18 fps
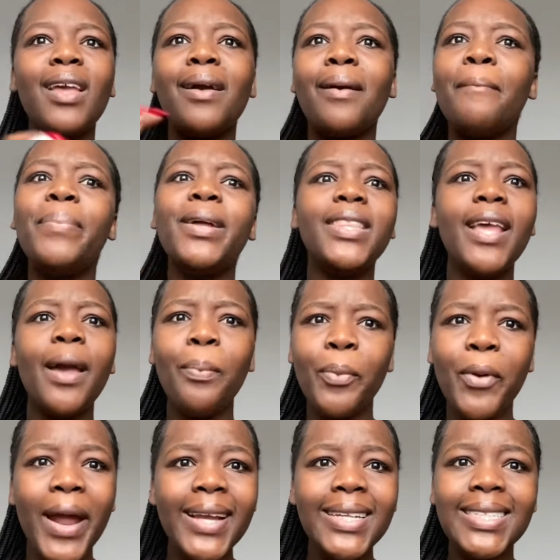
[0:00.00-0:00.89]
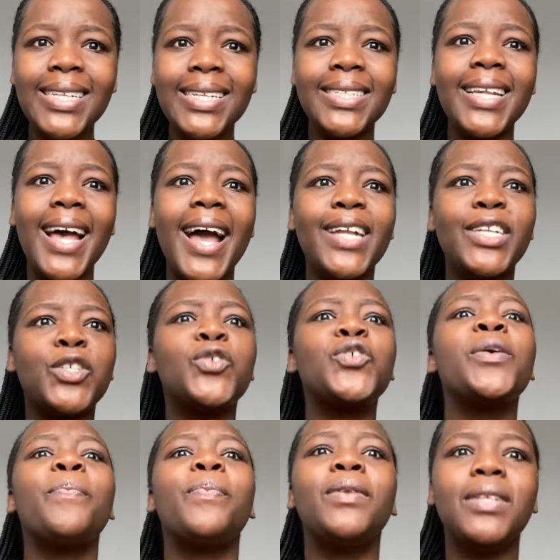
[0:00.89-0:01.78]
but their prices are
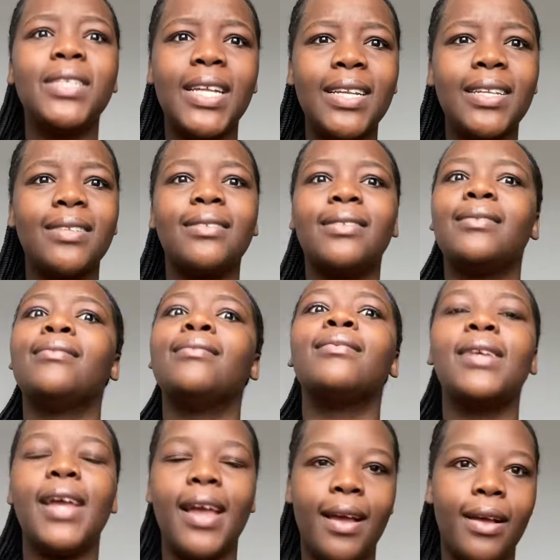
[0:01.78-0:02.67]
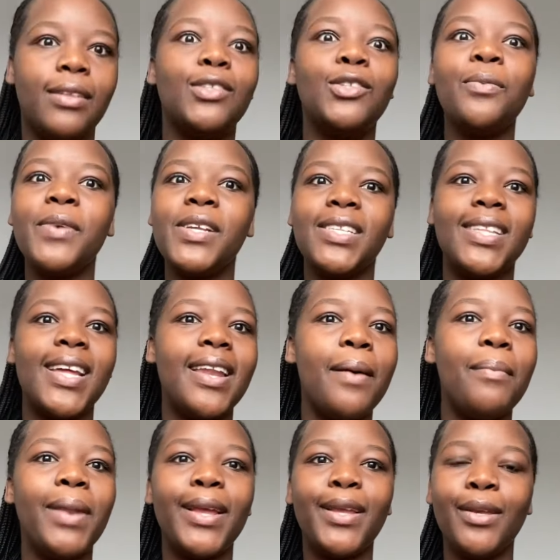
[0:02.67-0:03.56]
tripled and so much that I'm
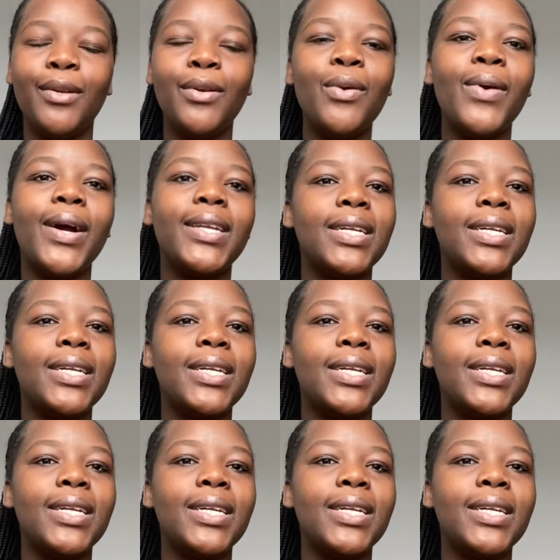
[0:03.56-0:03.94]
like, you know what?